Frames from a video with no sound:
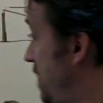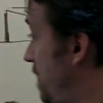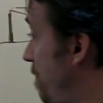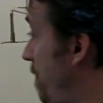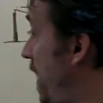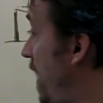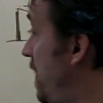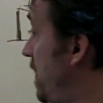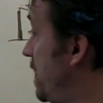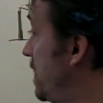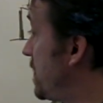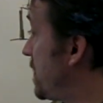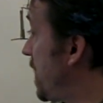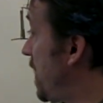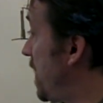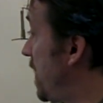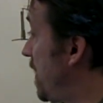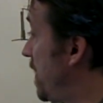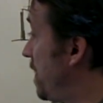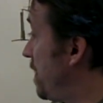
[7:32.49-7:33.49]
dependent
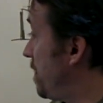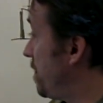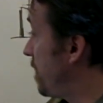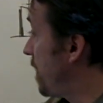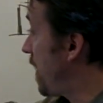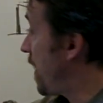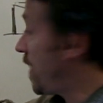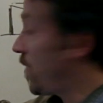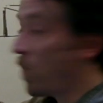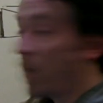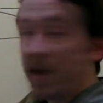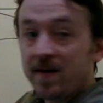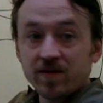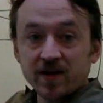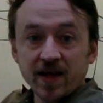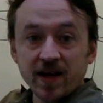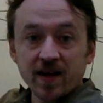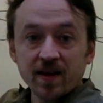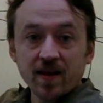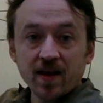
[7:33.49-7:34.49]
on
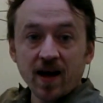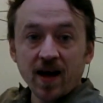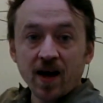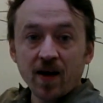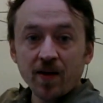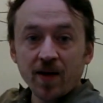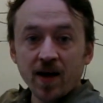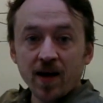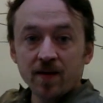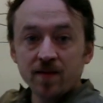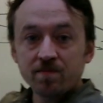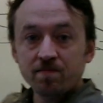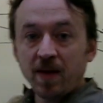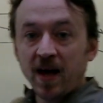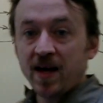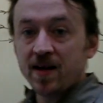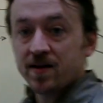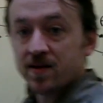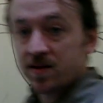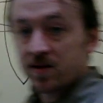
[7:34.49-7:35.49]
wavelength, how that
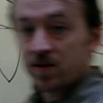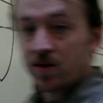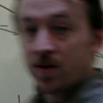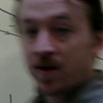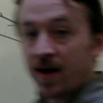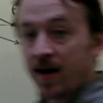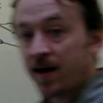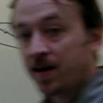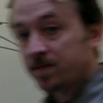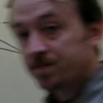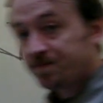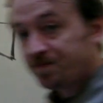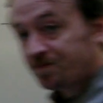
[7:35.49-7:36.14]
bends, okay?